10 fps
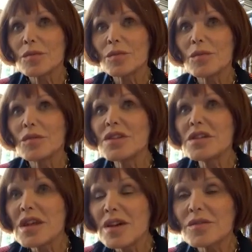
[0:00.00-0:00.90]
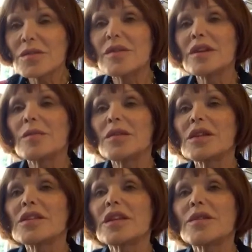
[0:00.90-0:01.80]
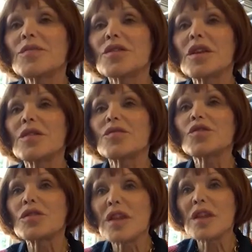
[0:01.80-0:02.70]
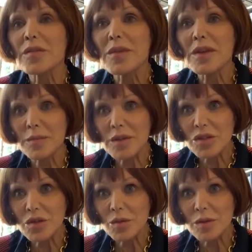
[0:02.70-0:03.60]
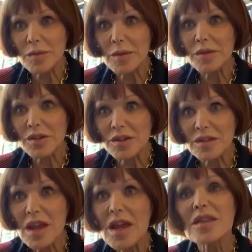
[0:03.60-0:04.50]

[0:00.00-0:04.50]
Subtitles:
would never rehabilitate themselves, could never make peace with me, because